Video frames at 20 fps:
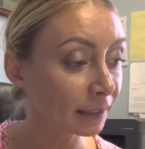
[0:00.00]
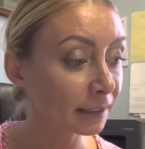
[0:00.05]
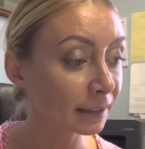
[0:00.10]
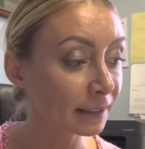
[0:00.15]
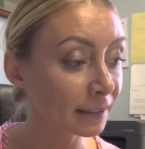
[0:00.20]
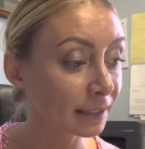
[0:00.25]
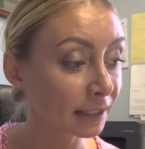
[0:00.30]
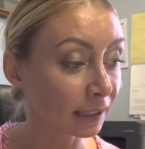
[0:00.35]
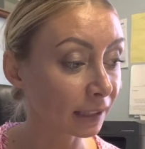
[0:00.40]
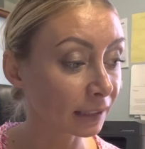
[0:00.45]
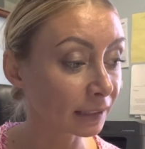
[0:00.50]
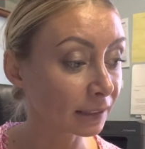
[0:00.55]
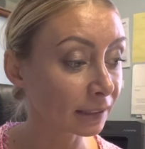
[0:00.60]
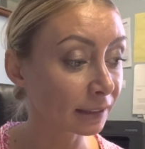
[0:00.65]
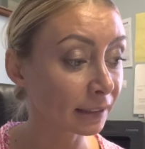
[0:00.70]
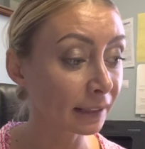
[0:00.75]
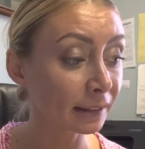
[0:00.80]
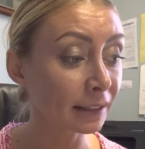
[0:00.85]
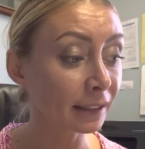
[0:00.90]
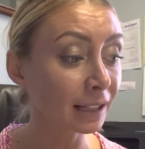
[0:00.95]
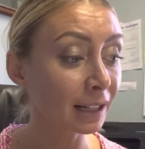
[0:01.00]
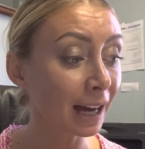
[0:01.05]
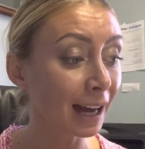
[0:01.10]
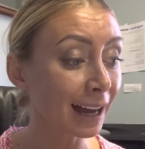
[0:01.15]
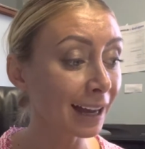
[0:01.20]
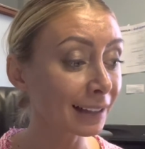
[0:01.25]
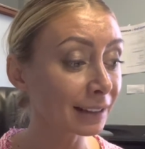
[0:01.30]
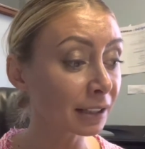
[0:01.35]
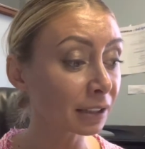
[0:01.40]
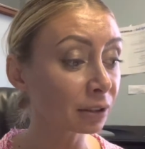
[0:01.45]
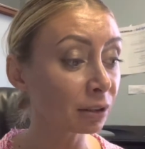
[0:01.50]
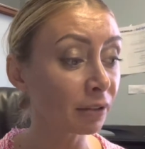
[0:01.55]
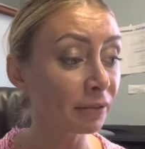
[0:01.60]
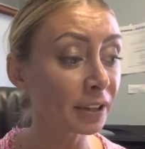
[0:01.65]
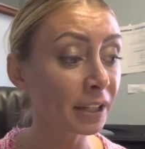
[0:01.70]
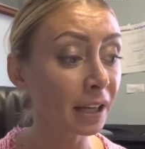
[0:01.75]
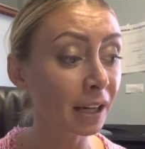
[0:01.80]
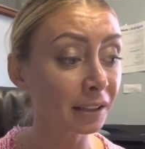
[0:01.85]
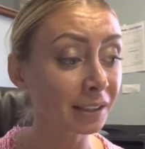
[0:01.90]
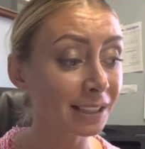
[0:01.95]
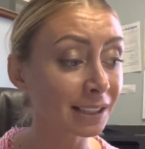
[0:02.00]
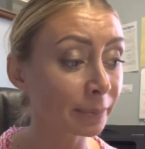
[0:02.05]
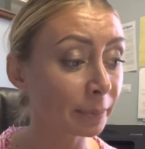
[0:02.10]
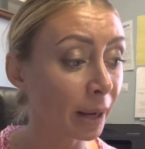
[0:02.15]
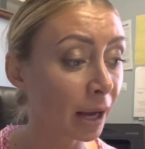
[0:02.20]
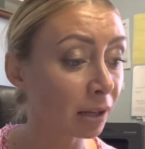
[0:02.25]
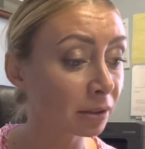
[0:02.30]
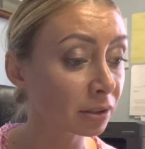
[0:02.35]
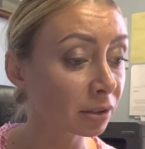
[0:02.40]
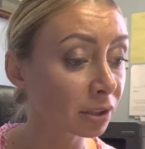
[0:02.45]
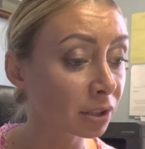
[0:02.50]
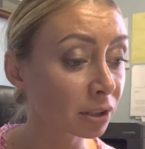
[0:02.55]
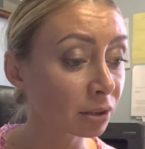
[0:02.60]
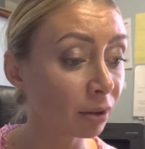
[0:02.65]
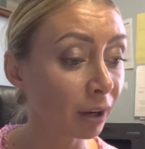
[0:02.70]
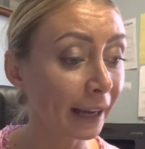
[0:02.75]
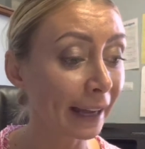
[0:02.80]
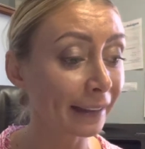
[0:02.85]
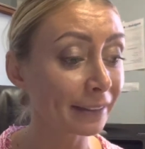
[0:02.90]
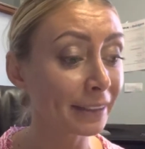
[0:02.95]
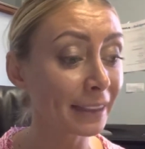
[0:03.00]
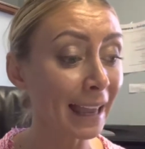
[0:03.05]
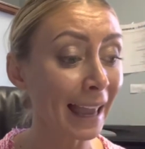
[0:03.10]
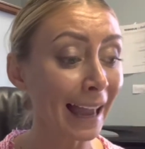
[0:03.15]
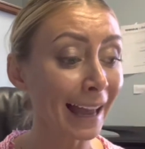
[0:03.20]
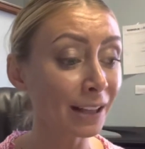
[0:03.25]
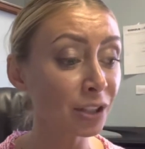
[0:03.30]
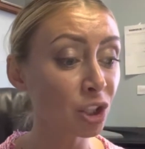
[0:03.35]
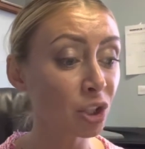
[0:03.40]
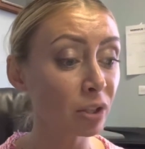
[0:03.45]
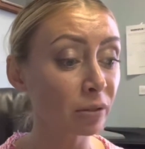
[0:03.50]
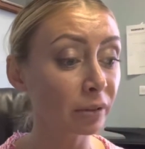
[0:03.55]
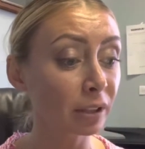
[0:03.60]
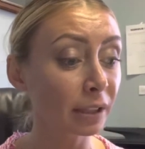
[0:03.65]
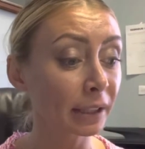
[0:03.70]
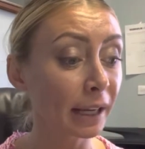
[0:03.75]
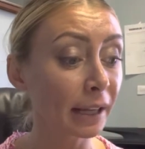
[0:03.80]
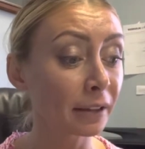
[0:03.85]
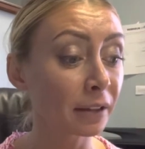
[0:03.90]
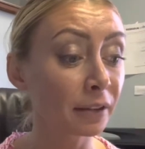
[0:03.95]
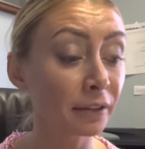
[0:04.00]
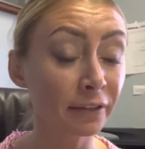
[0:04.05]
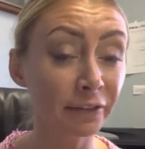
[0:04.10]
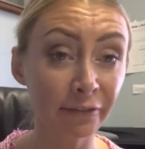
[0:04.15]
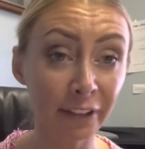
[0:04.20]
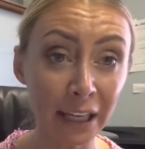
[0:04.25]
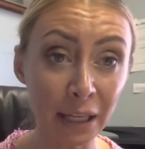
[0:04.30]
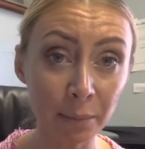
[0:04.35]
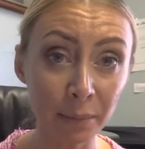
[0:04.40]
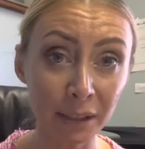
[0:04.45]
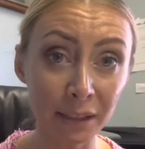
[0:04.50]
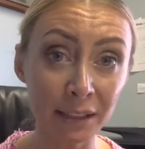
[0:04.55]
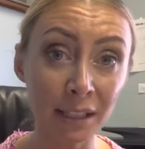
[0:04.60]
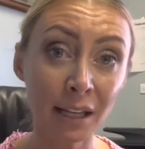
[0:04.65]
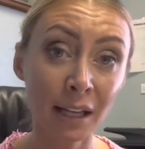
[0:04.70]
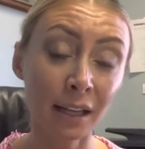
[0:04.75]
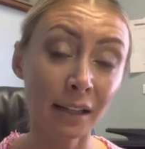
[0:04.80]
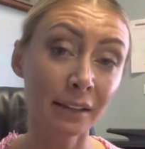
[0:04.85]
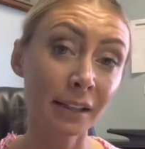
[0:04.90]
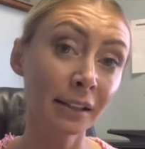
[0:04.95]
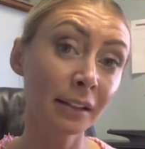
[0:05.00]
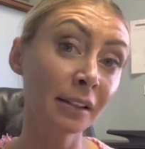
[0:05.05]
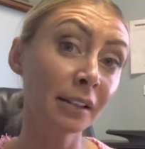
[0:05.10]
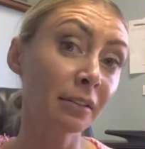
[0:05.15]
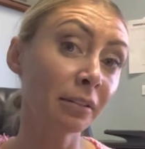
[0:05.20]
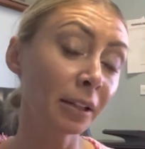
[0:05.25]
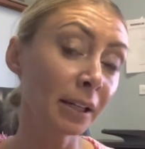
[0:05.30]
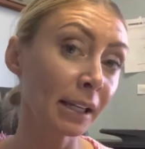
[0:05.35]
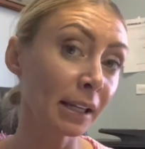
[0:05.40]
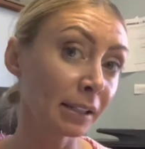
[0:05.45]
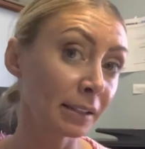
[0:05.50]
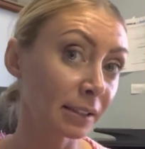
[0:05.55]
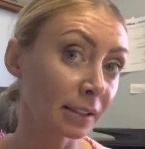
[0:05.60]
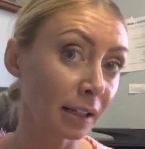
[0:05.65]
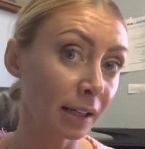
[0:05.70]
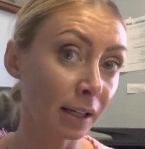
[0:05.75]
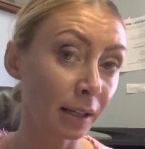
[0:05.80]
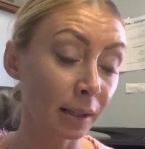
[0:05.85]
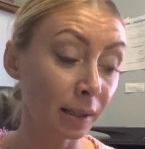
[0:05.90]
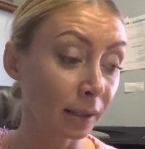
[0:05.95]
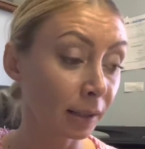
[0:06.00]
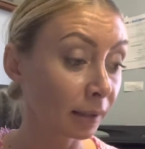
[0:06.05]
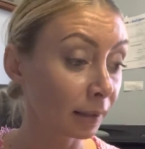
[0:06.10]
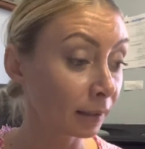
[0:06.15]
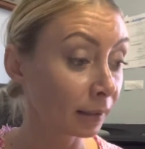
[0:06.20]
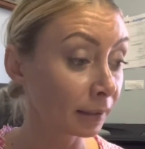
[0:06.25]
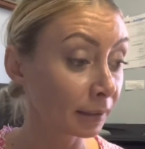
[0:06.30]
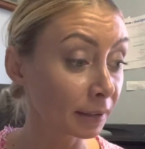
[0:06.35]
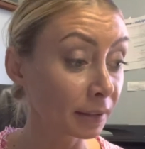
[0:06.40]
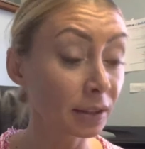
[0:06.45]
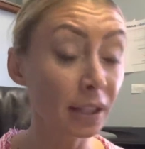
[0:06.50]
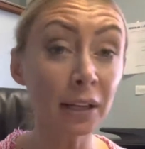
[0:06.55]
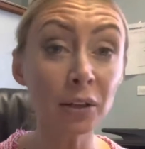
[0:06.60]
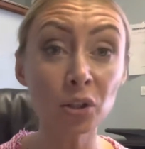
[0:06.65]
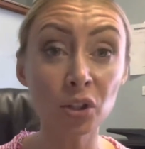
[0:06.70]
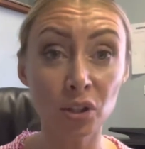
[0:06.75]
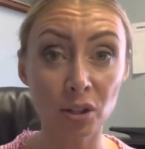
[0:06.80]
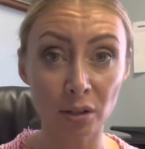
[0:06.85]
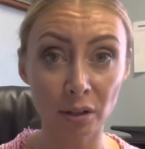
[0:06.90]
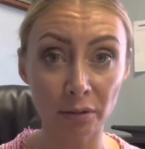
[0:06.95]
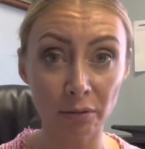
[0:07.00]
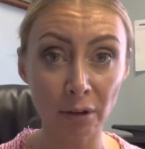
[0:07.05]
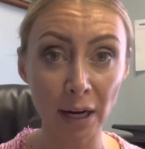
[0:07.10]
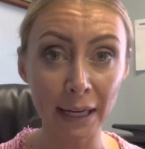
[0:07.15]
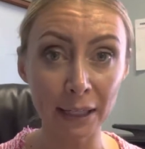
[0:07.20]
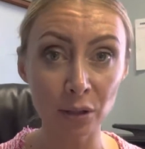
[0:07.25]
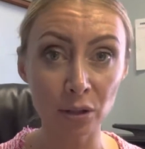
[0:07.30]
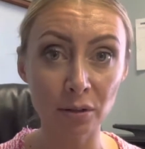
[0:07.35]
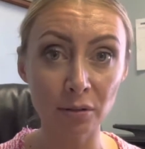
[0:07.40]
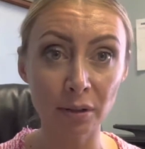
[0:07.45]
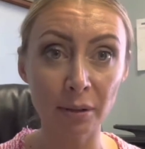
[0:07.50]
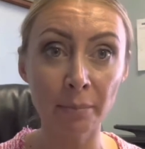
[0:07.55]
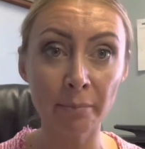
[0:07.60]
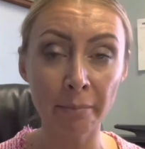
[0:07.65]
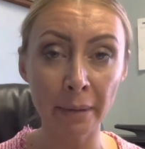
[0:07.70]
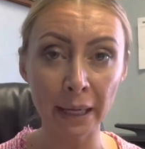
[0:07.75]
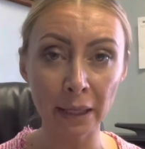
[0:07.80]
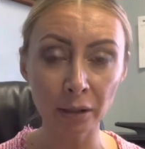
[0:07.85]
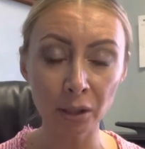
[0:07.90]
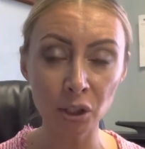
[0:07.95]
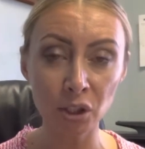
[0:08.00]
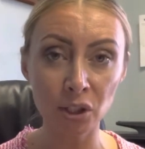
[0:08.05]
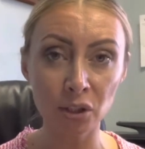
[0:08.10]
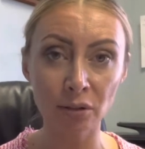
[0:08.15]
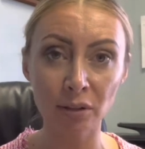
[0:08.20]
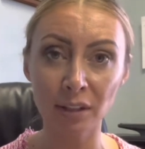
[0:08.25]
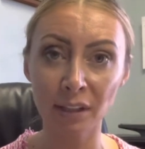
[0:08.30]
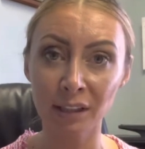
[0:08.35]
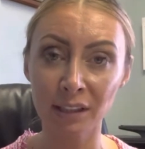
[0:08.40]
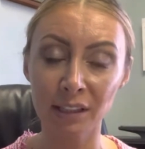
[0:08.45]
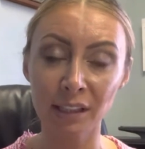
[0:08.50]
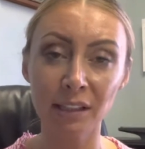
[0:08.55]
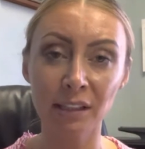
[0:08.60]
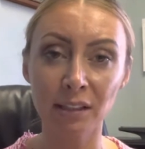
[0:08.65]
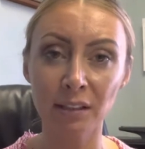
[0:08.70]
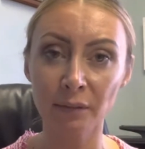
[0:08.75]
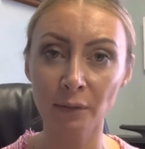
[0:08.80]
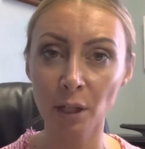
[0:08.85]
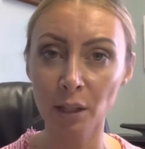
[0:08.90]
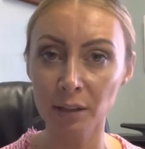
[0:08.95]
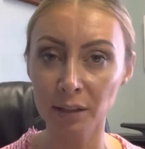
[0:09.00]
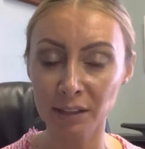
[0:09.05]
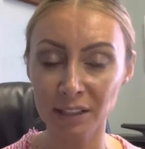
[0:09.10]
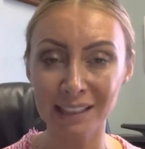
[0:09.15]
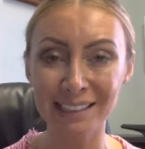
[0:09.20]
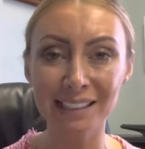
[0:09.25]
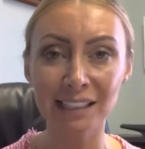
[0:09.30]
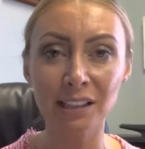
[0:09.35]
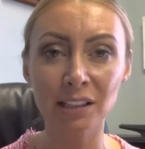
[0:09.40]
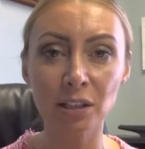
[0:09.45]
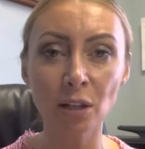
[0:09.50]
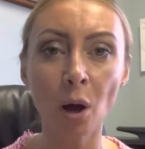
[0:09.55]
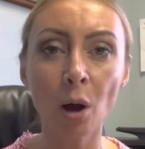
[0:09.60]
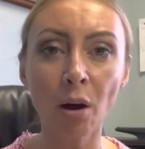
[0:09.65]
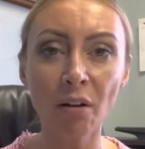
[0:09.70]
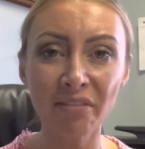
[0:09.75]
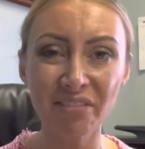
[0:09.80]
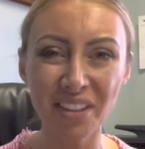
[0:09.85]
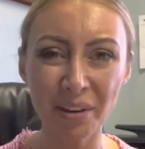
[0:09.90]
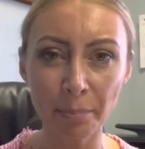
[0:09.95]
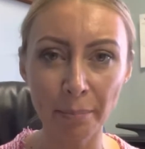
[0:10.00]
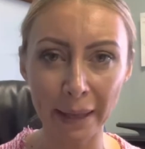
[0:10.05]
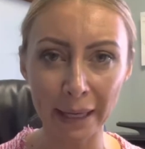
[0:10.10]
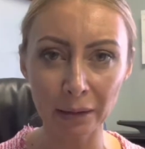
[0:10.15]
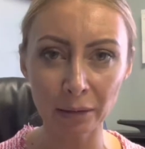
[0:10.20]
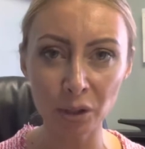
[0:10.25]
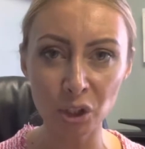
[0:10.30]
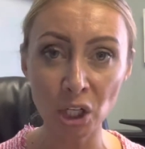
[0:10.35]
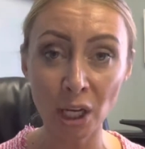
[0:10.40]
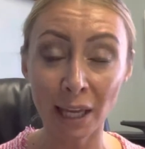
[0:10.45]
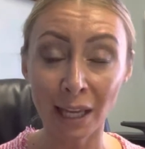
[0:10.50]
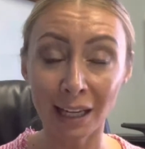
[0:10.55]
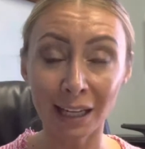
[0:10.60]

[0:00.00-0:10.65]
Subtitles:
test, that the conduct of the other spouse is so unnatural and infamous that it creates a danger, right, to the marriage, to the existence of the marriage,